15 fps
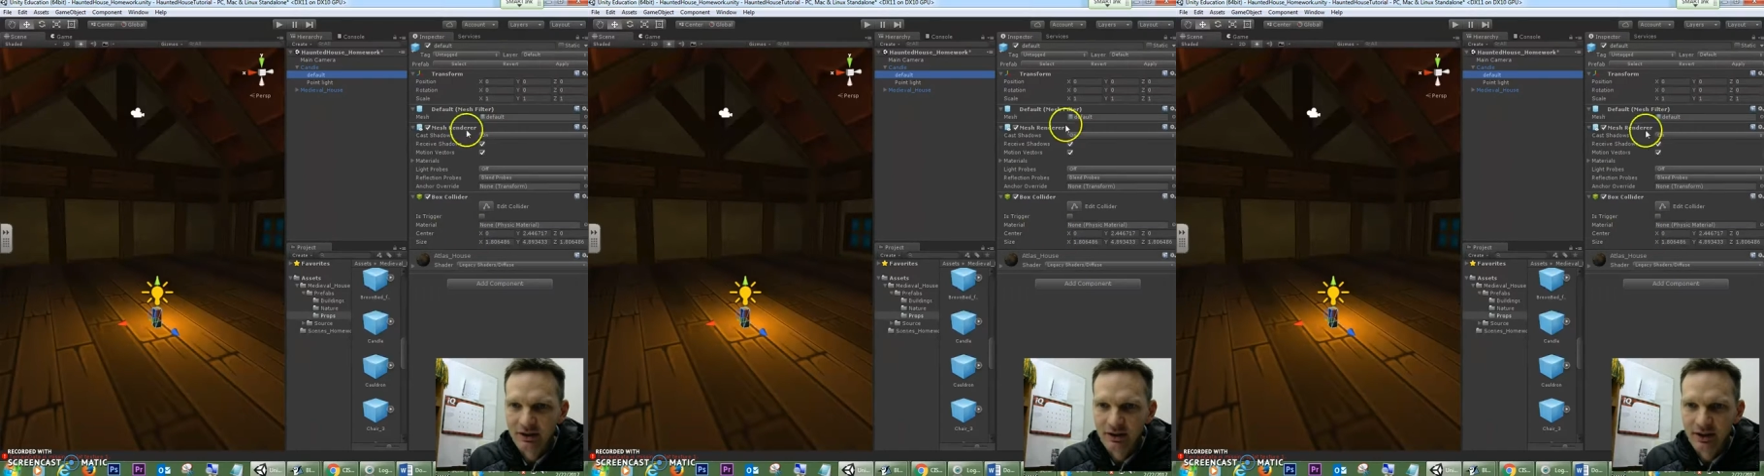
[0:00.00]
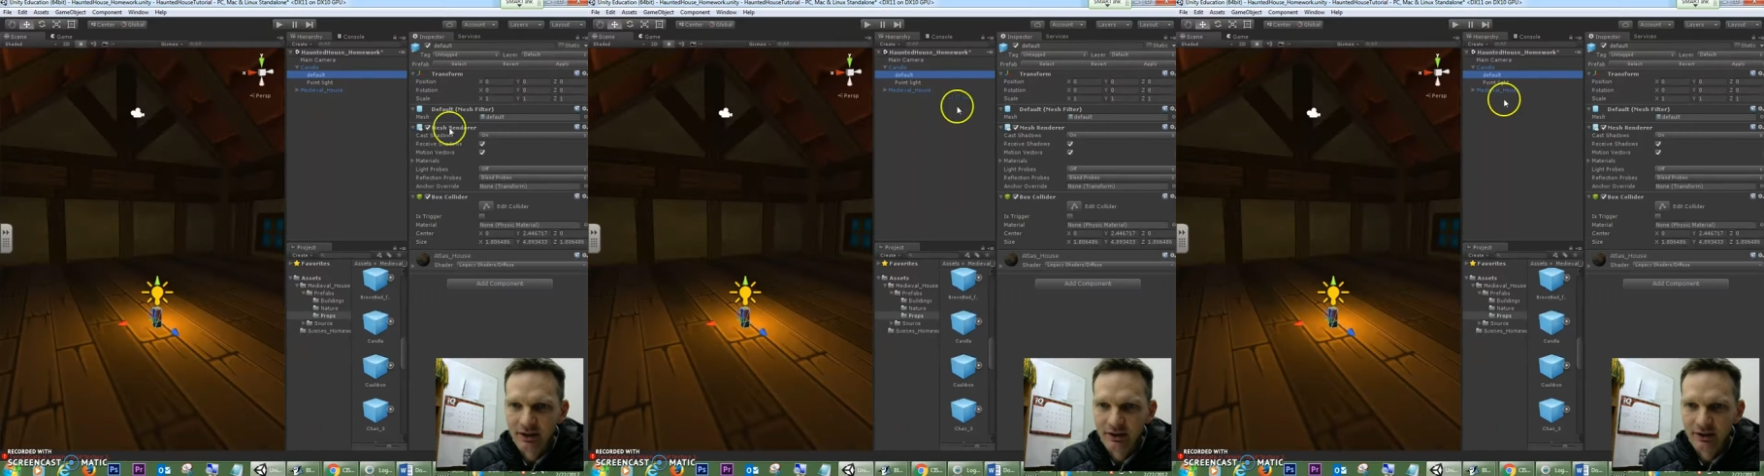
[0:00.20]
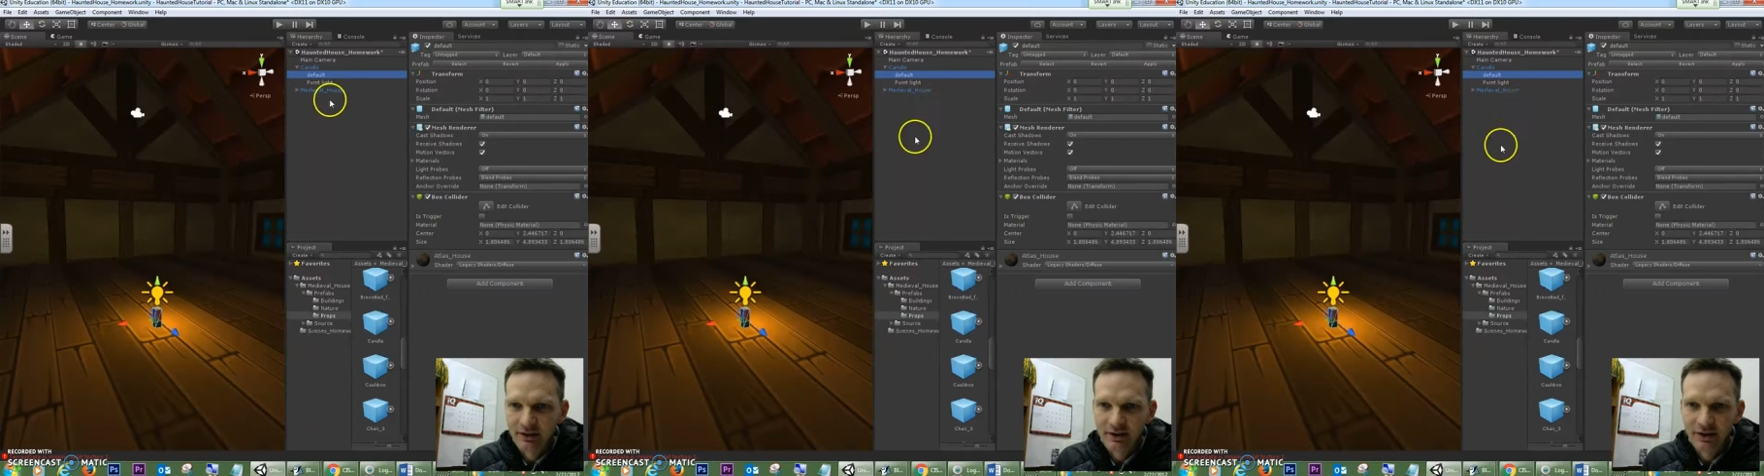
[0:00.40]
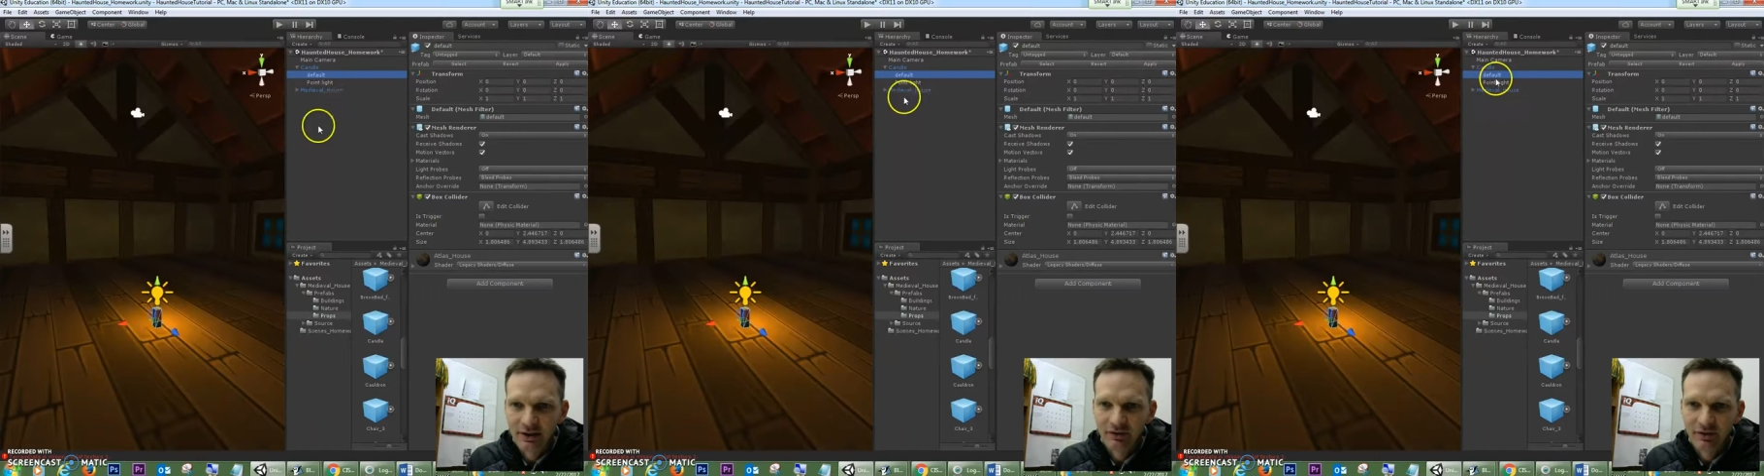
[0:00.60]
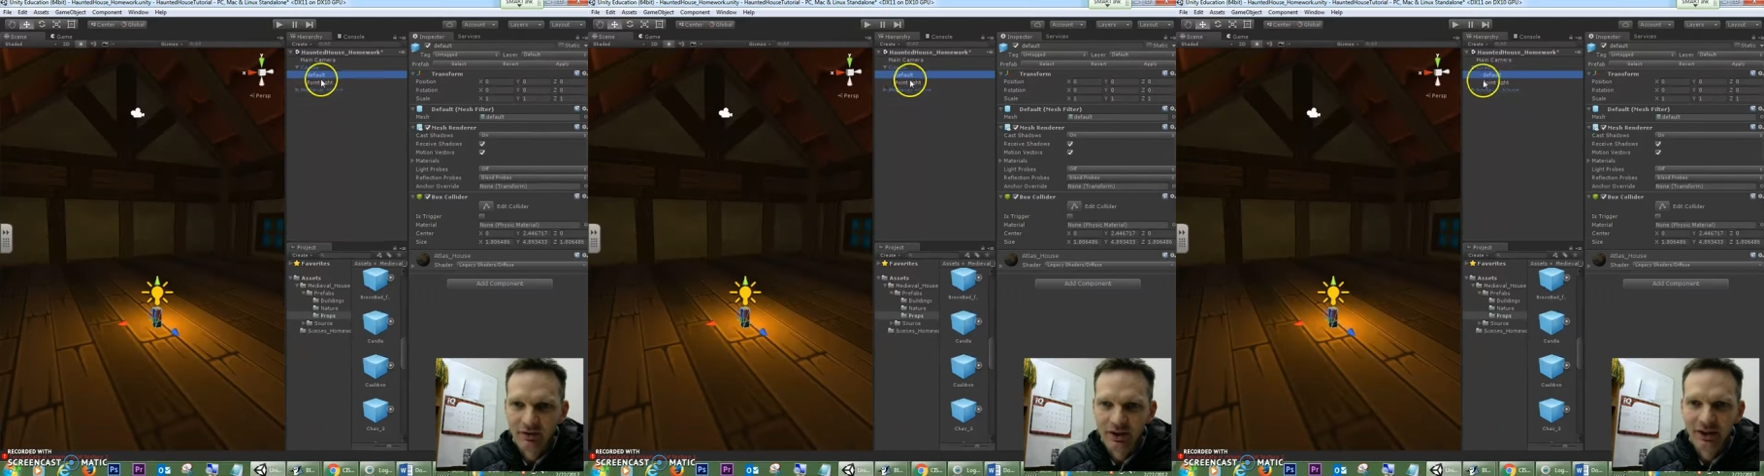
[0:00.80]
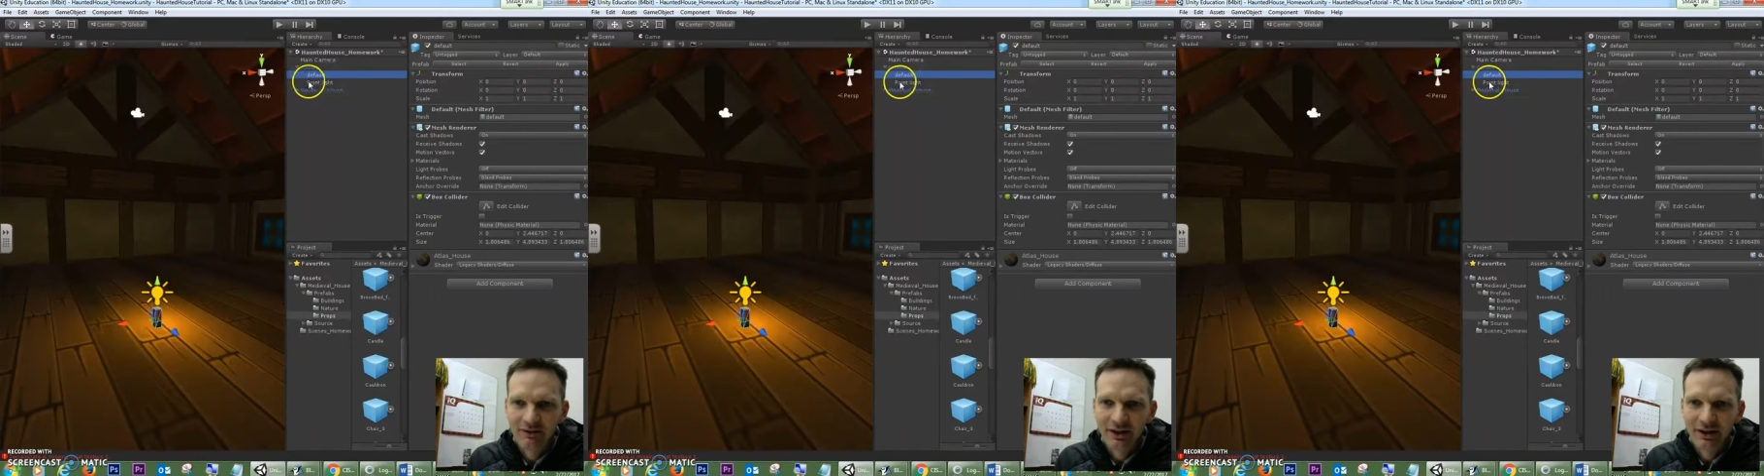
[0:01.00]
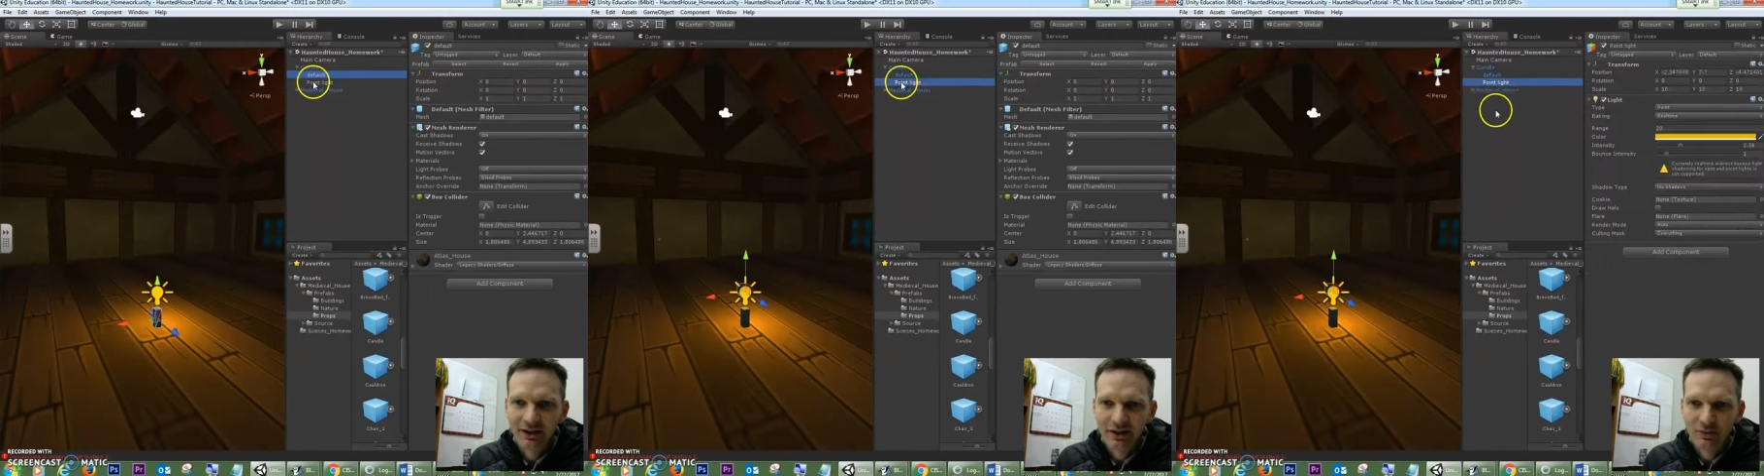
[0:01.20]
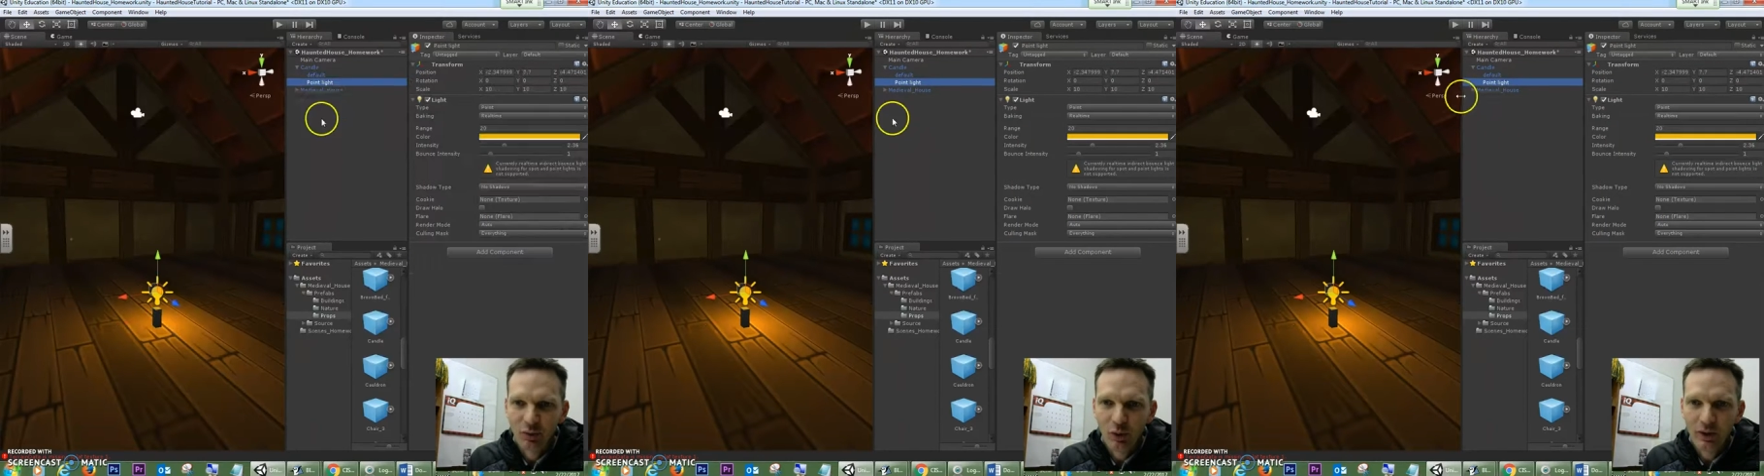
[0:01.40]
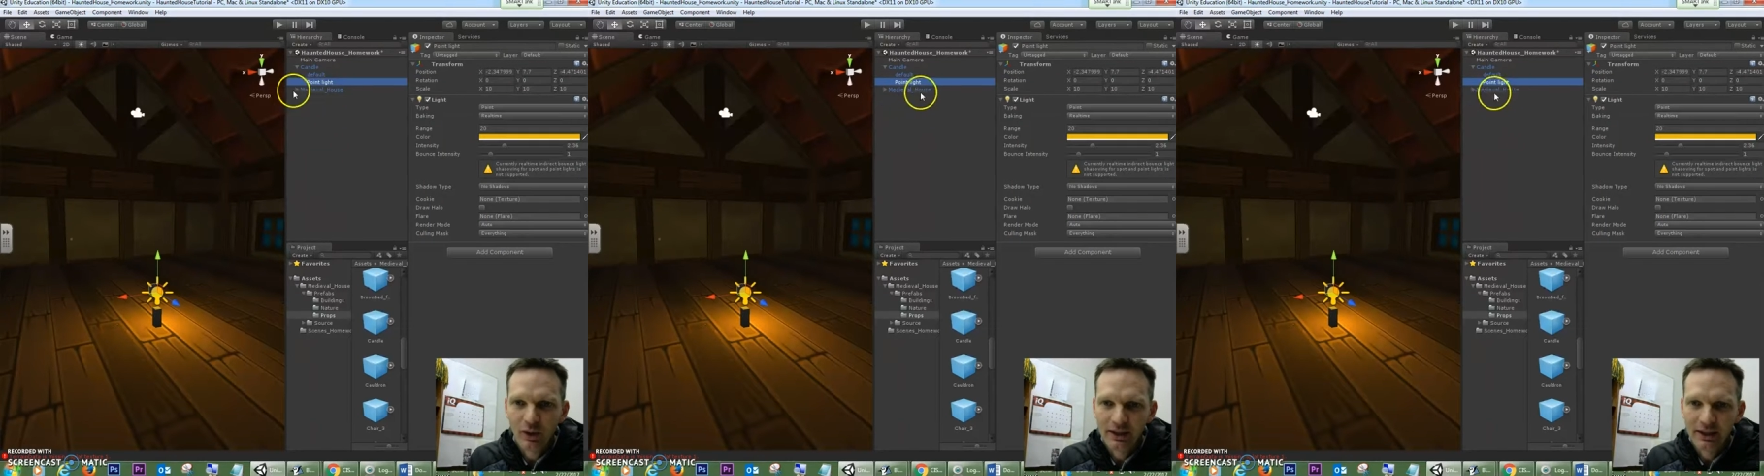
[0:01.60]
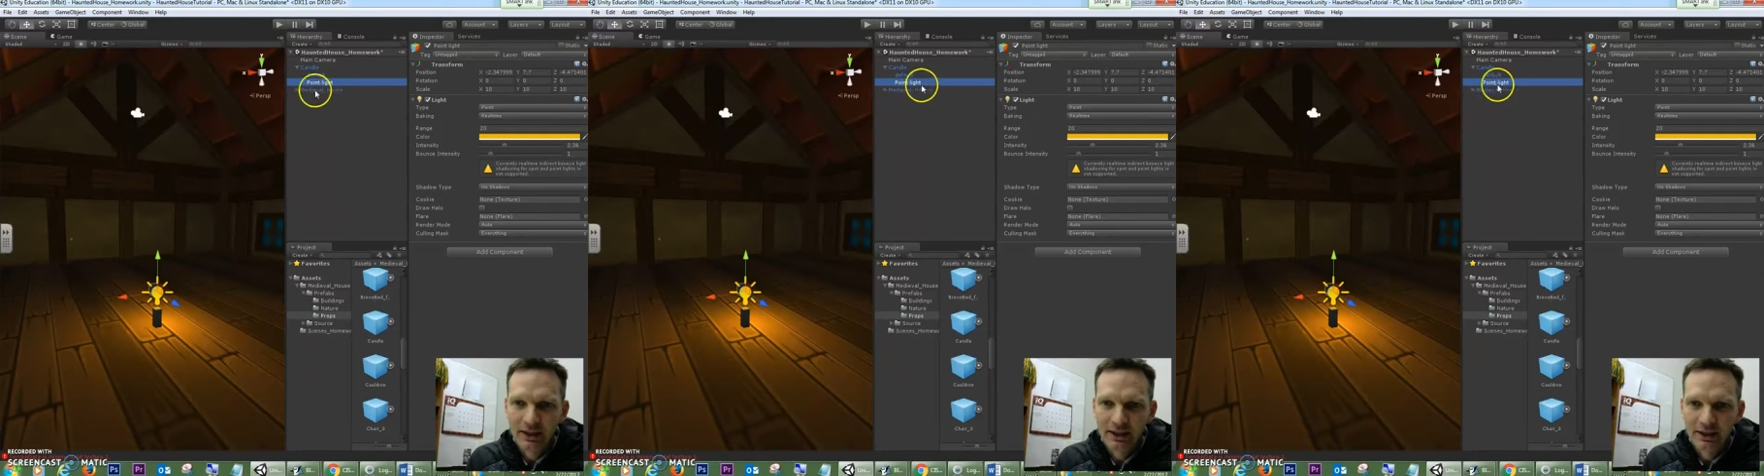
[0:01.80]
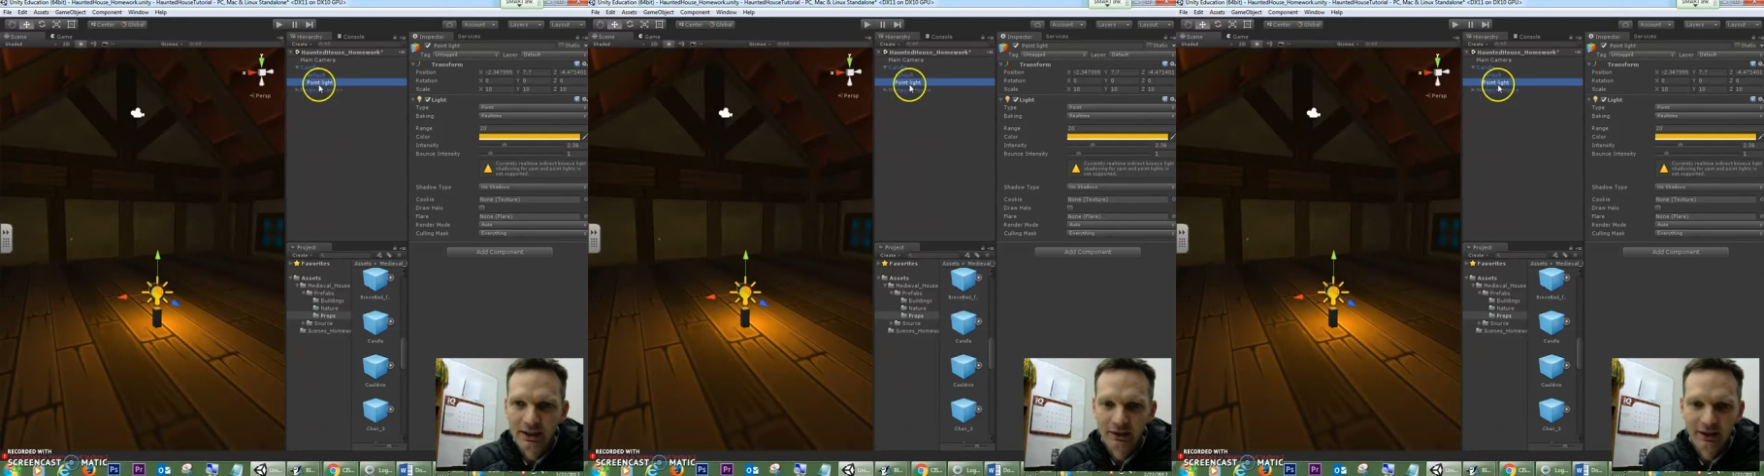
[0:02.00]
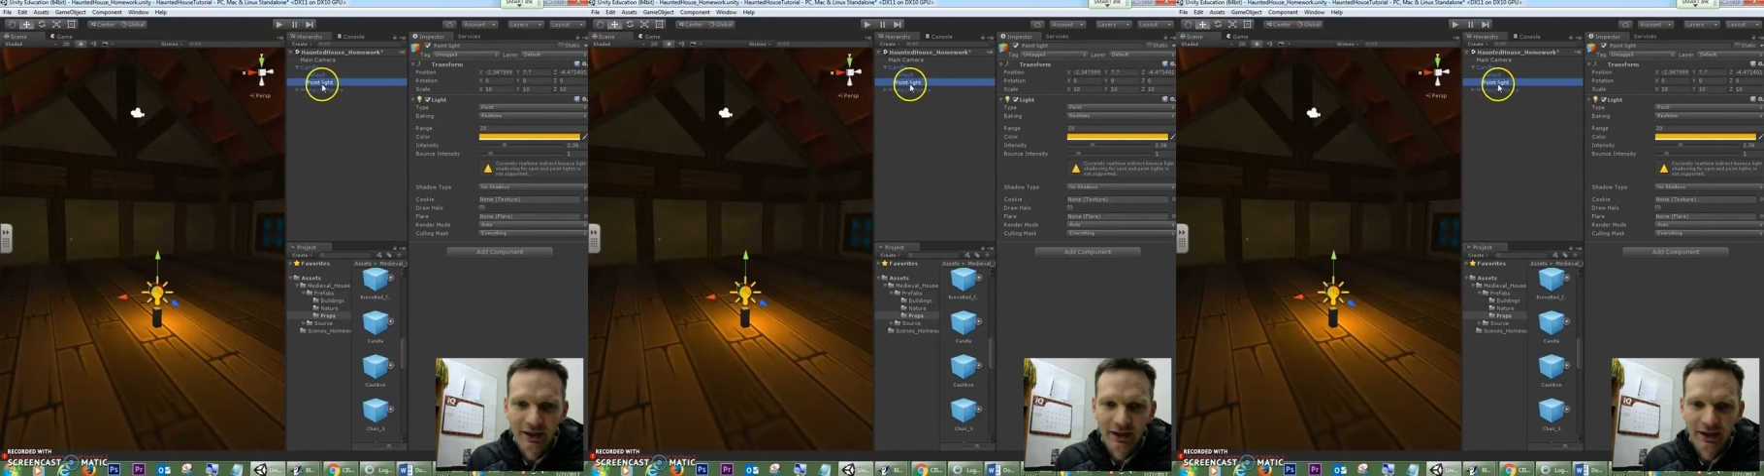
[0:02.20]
collider and stuff. And then I've got this point light here.